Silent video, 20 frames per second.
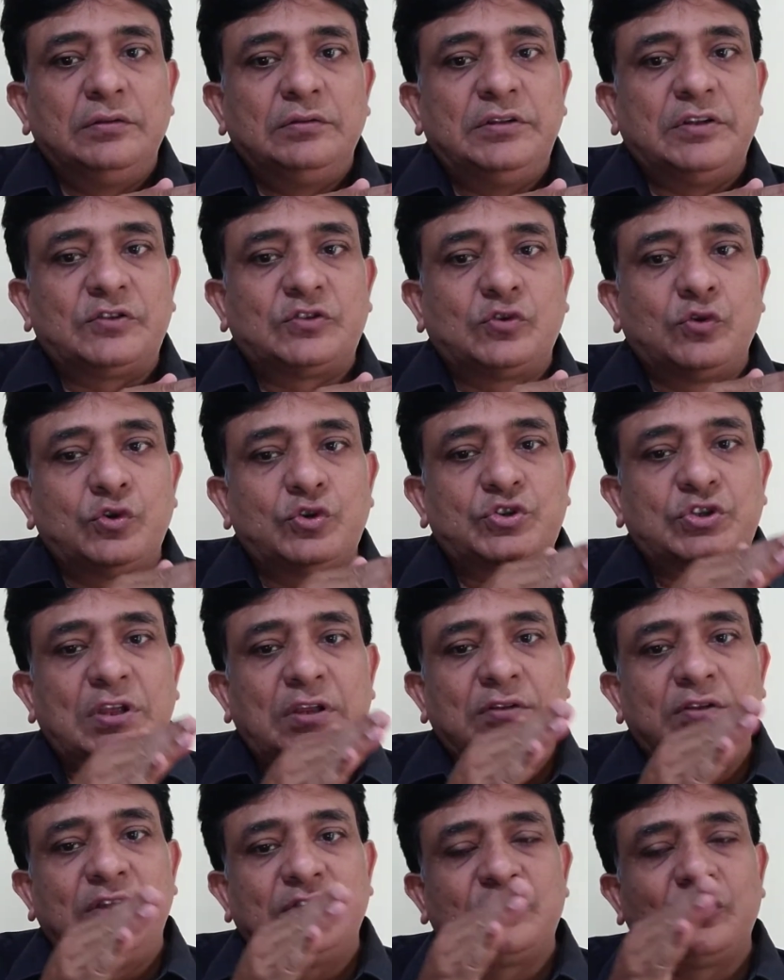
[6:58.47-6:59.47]
The
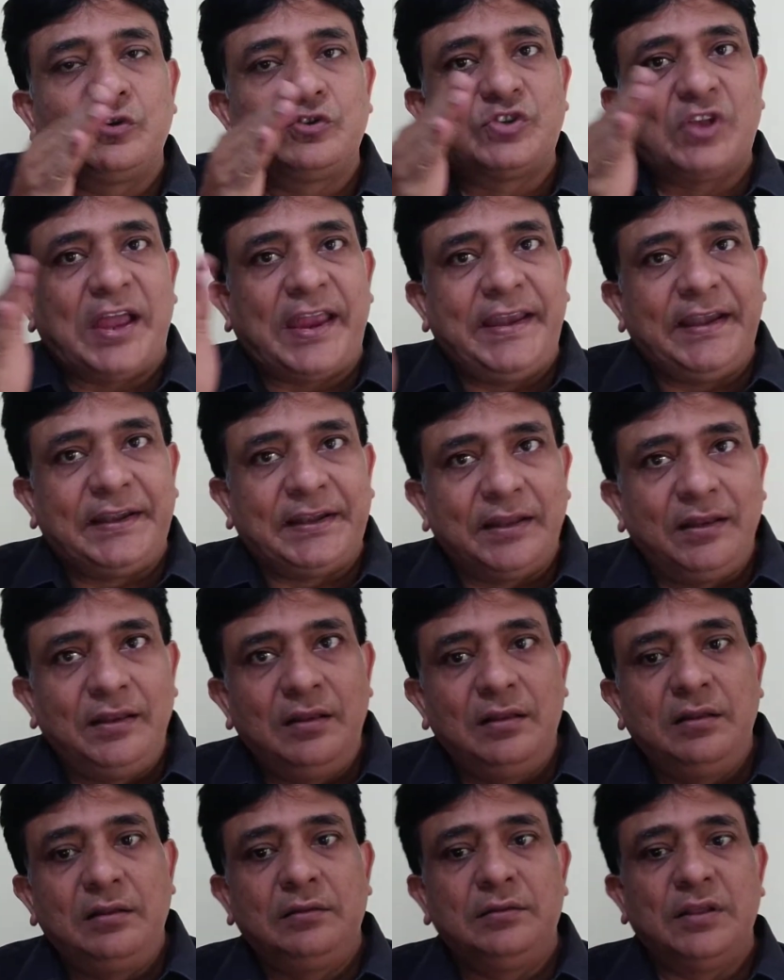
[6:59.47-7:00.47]

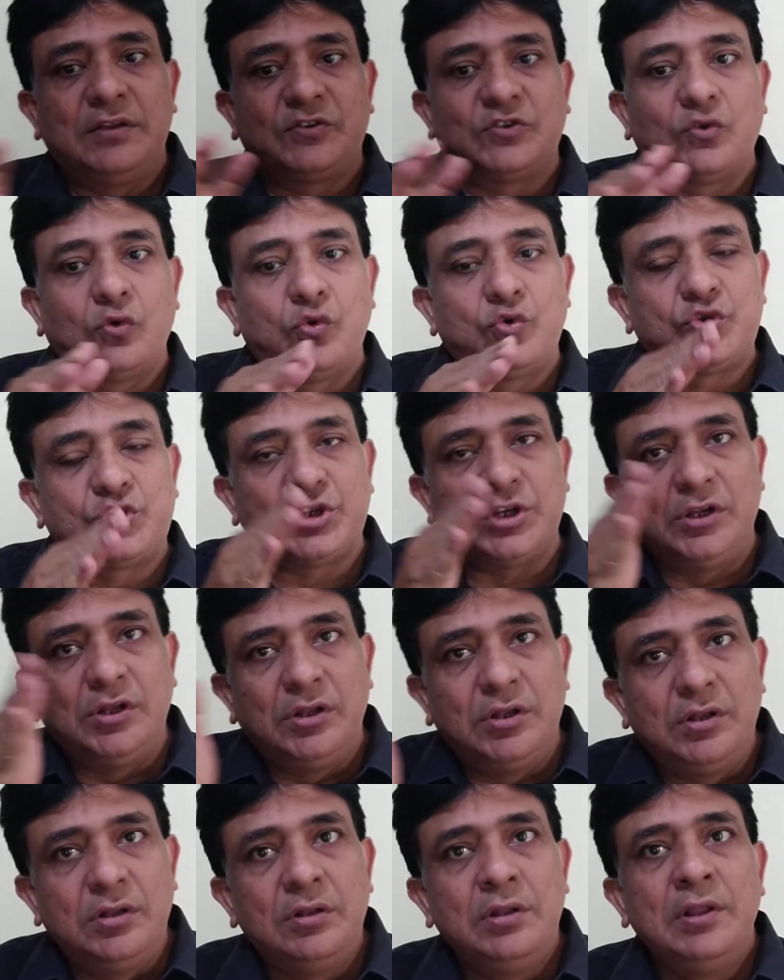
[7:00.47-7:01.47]
societal, the
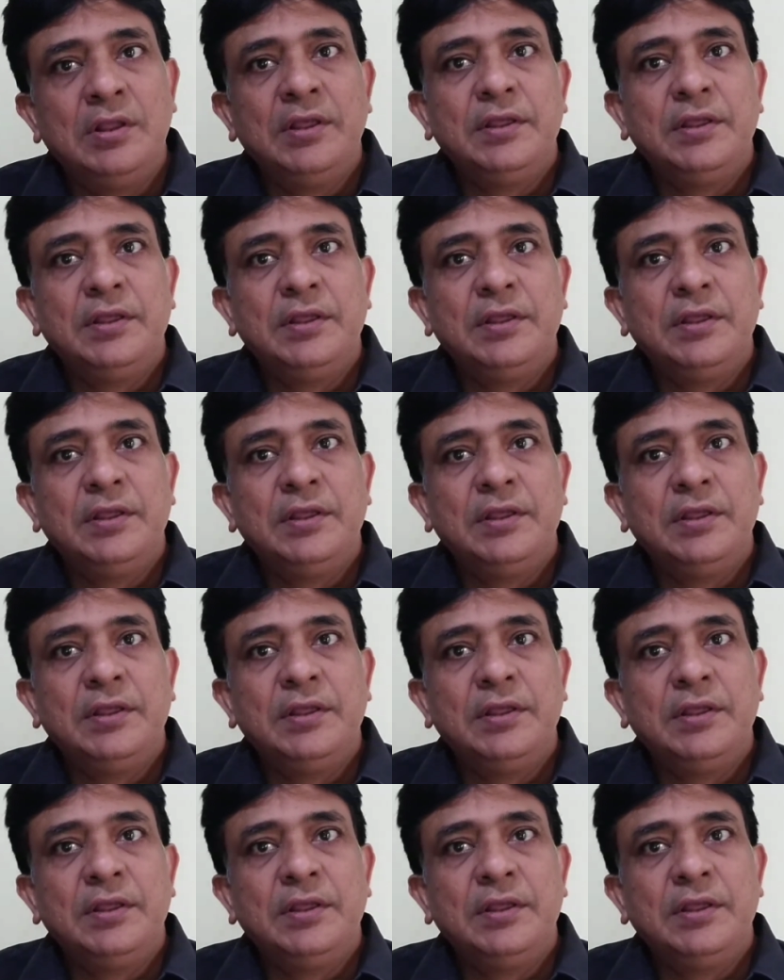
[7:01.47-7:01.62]
social